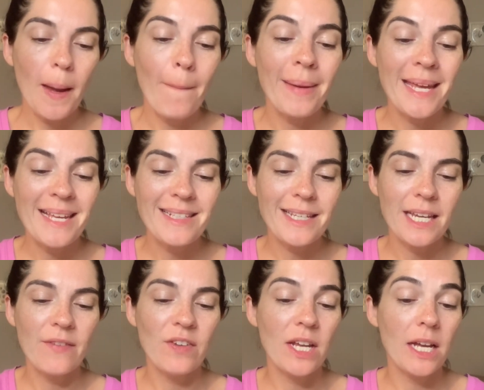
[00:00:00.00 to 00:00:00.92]
Peace
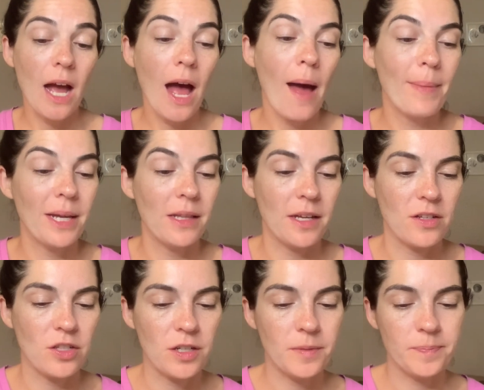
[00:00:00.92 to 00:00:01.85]
Evening Calming
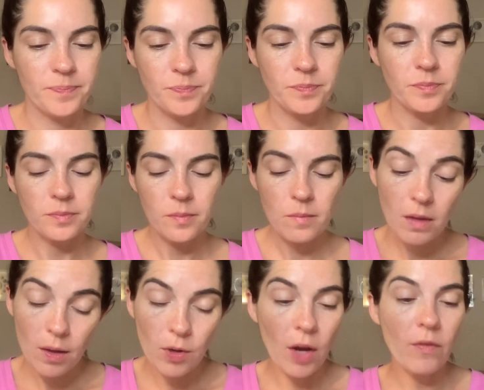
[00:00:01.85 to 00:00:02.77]
Elixir.
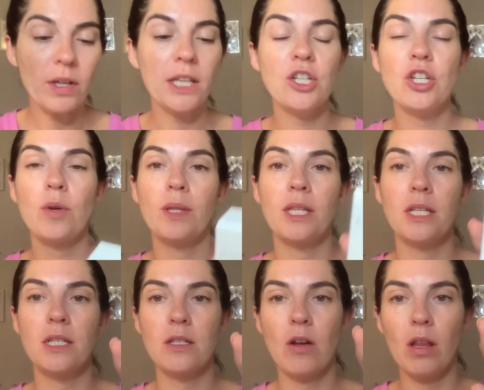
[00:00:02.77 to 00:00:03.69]
Not really sure what
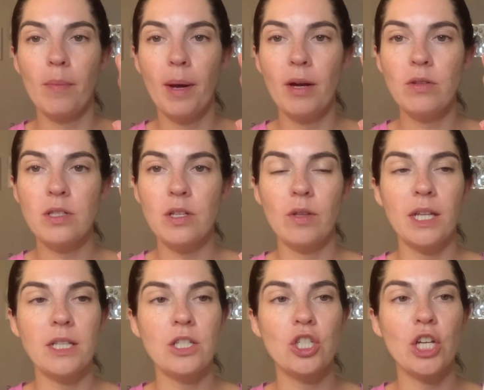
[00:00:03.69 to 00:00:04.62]
this is all about, so
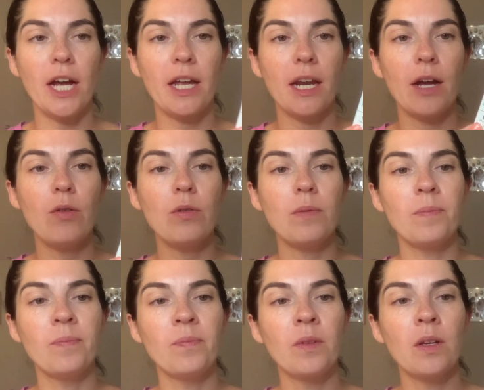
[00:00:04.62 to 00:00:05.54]
let's check it out.
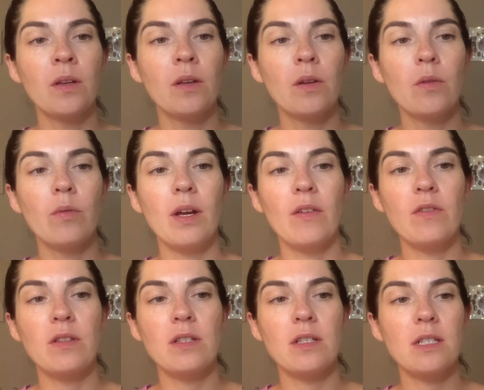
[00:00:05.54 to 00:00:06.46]
We have
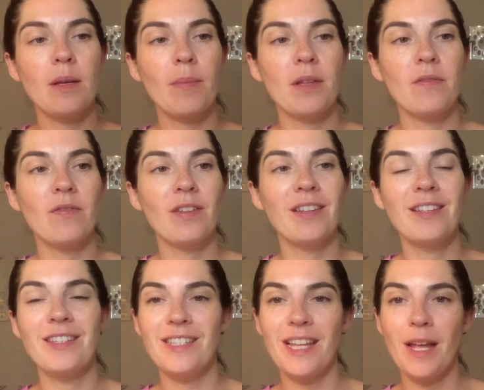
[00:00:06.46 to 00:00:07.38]
some of the
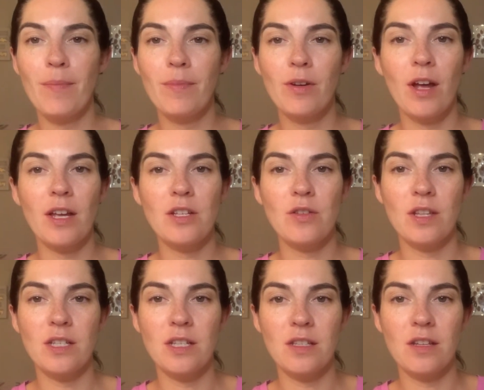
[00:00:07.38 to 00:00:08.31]
same, okay, so
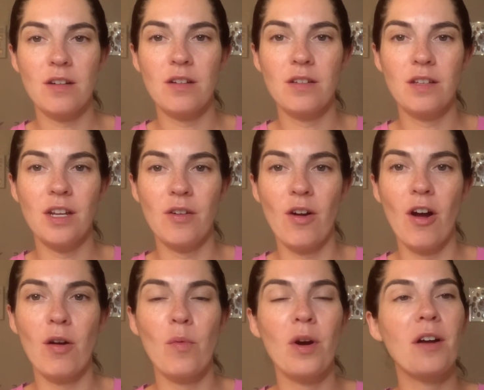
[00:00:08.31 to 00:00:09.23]
this is their,
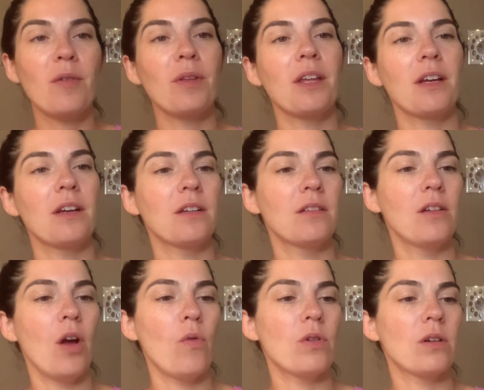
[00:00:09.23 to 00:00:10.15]
artwork with like a
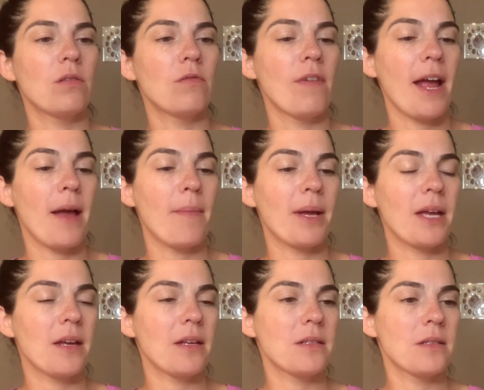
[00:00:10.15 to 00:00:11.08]
goat or ram, I
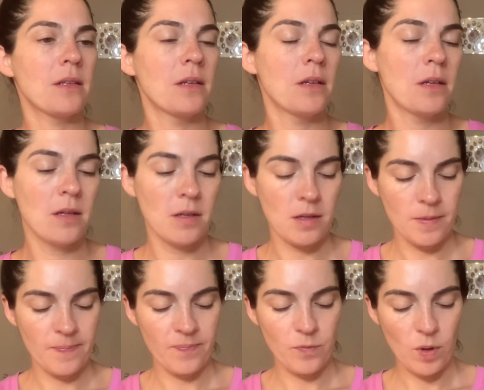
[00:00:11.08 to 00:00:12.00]
guess.
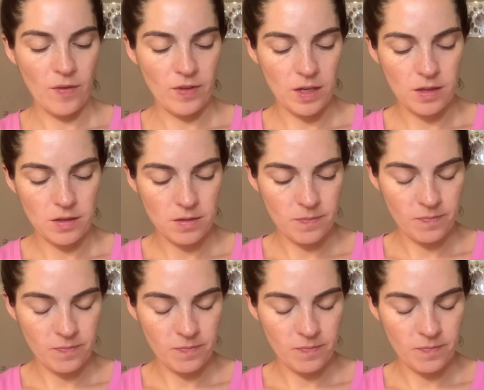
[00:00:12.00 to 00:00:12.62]
Whatever that is.